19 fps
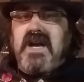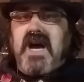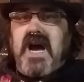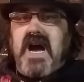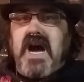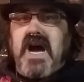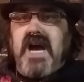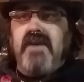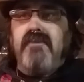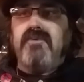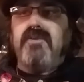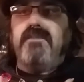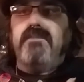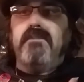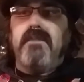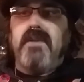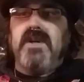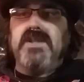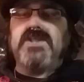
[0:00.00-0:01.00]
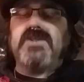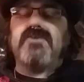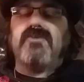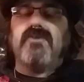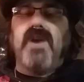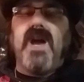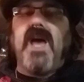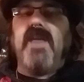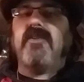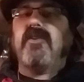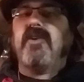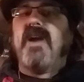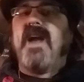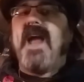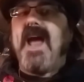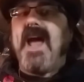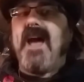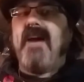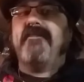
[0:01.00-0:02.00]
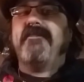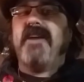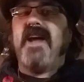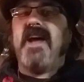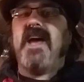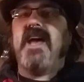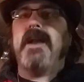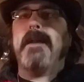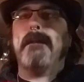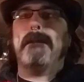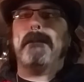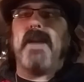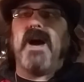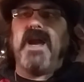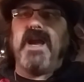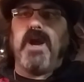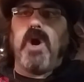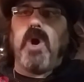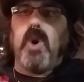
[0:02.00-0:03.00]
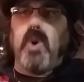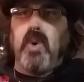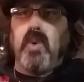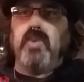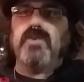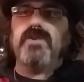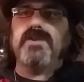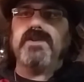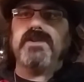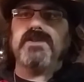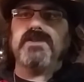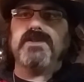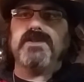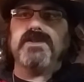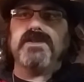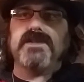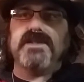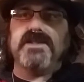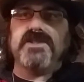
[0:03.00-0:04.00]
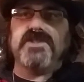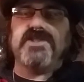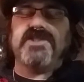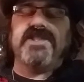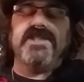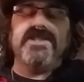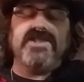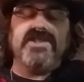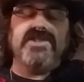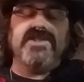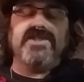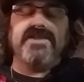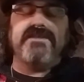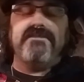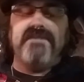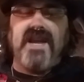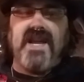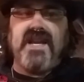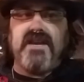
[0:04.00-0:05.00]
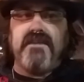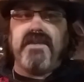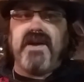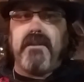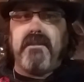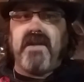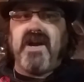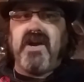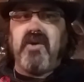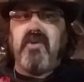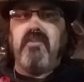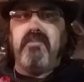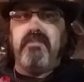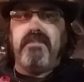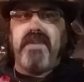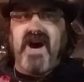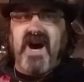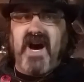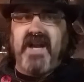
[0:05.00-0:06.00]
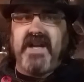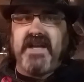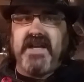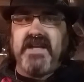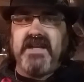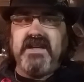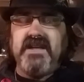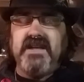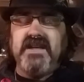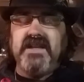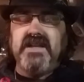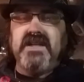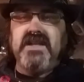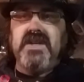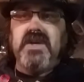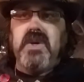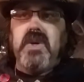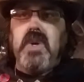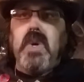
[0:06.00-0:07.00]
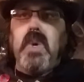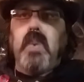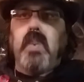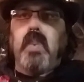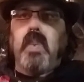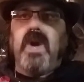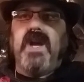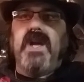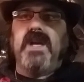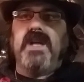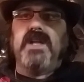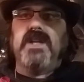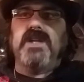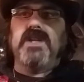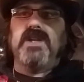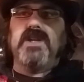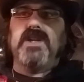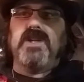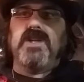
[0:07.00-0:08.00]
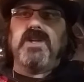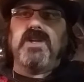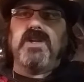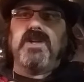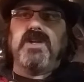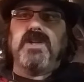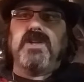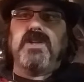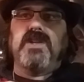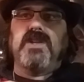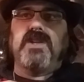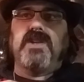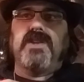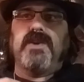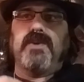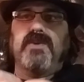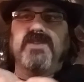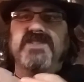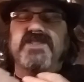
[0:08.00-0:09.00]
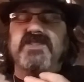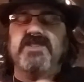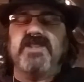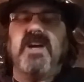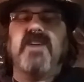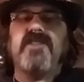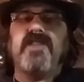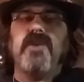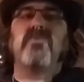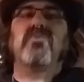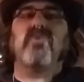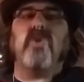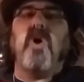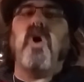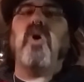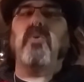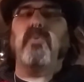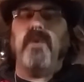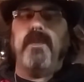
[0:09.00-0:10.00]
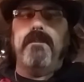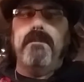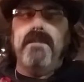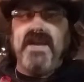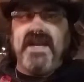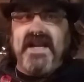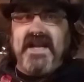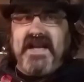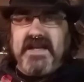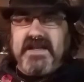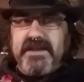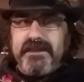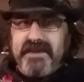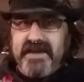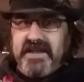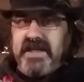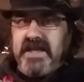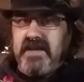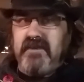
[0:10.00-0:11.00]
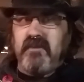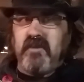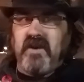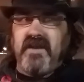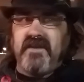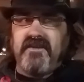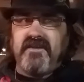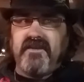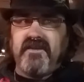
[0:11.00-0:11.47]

I would much rather have had my own decision to make about my own body when there was nothing wrong with me to begin with.